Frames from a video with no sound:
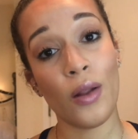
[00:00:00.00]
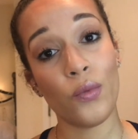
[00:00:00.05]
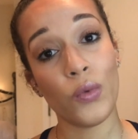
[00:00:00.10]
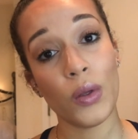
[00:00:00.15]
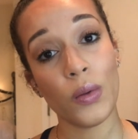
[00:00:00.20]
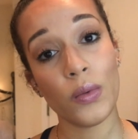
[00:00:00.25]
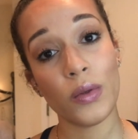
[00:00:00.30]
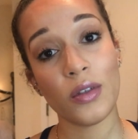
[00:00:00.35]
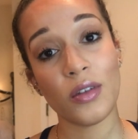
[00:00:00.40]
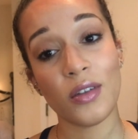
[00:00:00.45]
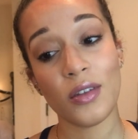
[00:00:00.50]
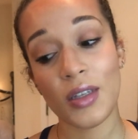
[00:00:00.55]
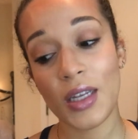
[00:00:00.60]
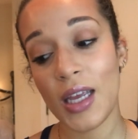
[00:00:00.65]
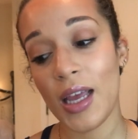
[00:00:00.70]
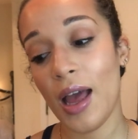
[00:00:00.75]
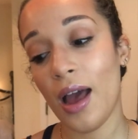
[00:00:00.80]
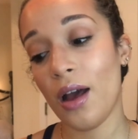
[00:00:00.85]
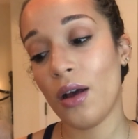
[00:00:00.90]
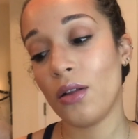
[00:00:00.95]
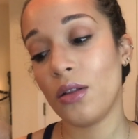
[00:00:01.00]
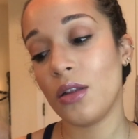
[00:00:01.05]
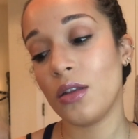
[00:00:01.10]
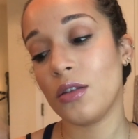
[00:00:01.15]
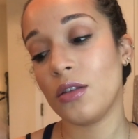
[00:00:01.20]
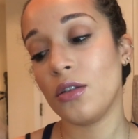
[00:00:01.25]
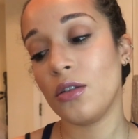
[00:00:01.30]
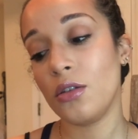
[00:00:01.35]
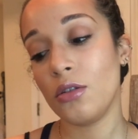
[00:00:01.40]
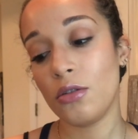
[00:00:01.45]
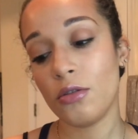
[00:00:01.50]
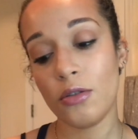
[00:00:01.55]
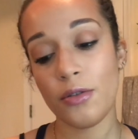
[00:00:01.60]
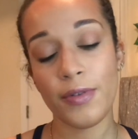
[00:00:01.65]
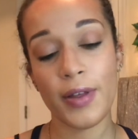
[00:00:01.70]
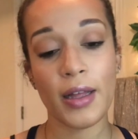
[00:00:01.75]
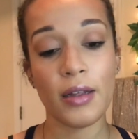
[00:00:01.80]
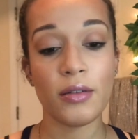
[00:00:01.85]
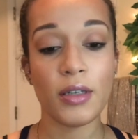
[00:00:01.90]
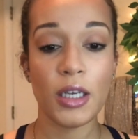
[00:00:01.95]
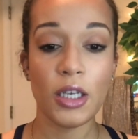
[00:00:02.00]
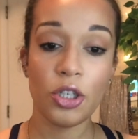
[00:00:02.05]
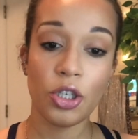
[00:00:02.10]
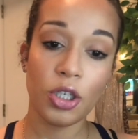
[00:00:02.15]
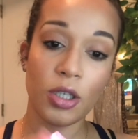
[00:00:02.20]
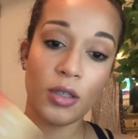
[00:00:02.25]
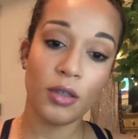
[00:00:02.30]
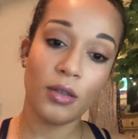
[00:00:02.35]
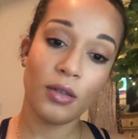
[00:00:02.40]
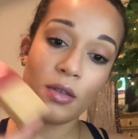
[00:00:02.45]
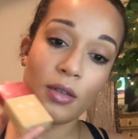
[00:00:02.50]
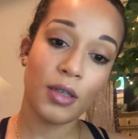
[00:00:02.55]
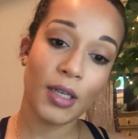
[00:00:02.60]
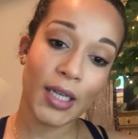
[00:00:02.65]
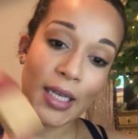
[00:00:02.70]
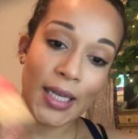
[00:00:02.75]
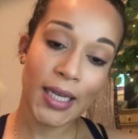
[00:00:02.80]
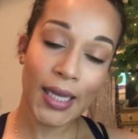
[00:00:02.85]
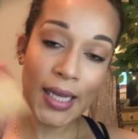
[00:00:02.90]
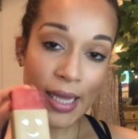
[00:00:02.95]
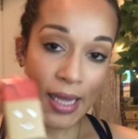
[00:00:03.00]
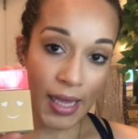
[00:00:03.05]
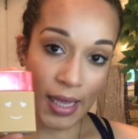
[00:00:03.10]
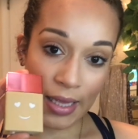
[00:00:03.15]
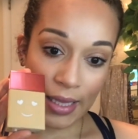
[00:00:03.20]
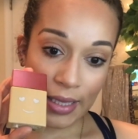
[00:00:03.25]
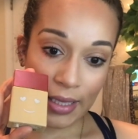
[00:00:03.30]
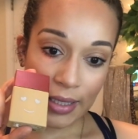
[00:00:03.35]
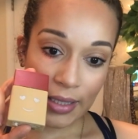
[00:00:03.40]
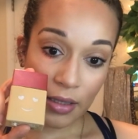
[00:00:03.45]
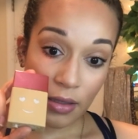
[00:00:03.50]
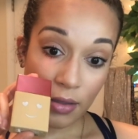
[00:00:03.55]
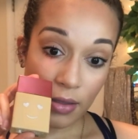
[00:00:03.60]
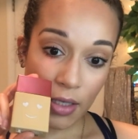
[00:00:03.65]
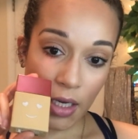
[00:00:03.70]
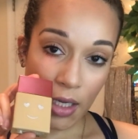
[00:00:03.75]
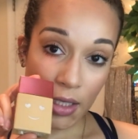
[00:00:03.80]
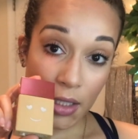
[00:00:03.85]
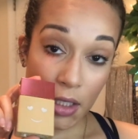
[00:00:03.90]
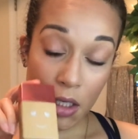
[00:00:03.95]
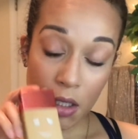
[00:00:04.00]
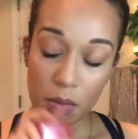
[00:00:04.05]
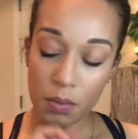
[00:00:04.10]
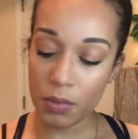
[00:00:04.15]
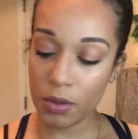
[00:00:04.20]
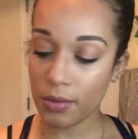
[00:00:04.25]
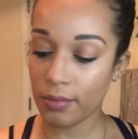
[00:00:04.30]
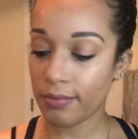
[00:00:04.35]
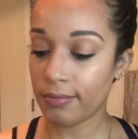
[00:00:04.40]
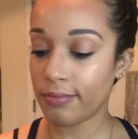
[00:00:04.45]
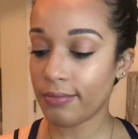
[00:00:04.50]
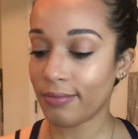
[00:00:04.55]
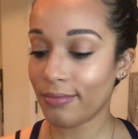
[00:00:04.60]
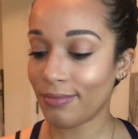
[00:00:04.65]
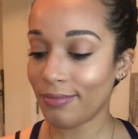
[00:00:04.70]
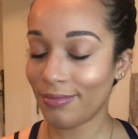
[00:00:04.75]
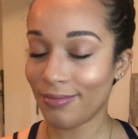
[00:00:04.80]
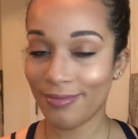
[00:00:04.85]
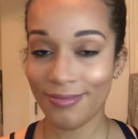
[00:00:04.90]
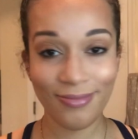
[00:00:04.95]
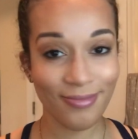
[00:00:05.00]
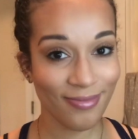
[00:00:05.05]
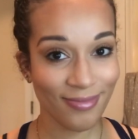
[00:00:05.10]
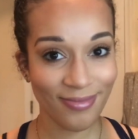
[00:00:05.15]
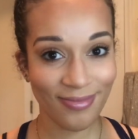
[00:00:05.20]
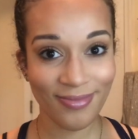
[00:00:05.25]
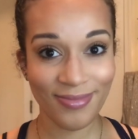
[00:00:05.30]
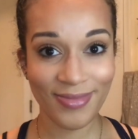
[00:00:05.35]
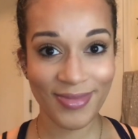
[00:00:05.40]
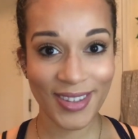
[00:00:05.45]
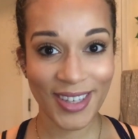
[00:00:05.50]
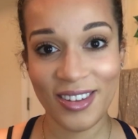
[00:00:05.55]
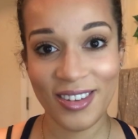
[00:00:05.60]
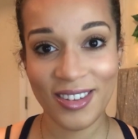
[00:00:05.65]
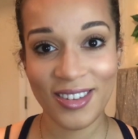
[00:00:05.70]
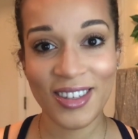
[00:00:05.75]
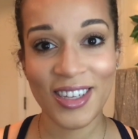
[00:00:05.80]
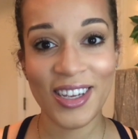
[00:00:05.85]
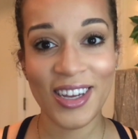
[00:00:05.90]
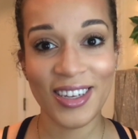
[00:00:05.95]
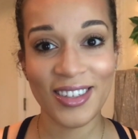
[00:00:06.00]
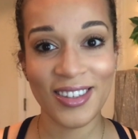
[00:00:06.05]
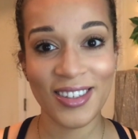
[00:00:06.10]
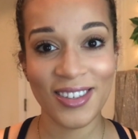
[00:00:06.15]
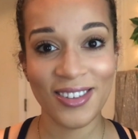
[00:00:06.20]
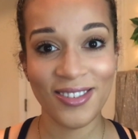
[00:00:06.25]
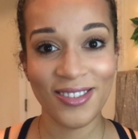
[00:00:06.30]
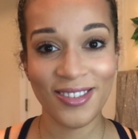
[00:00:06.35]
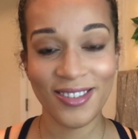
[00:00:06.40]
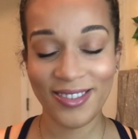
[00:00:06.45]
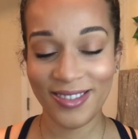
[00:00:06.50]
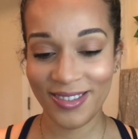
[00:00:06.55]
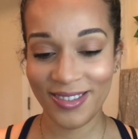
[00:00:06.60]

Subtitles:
and we will see how this new foundation stacks up. See you guys soon.